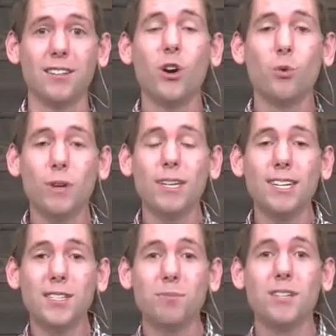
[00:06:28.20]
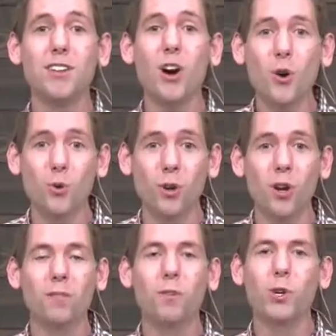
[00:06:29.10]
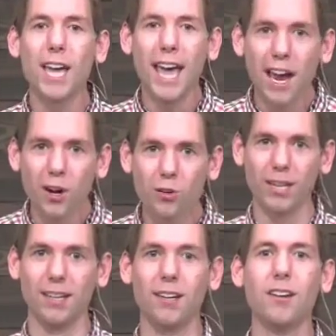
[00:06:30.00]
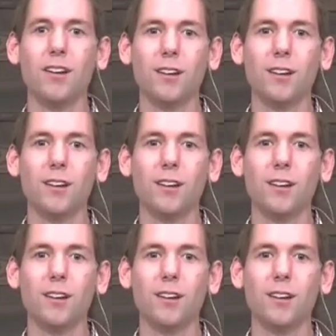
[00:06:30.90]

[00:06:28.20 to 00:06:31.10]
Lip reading: No, we need to be known for caring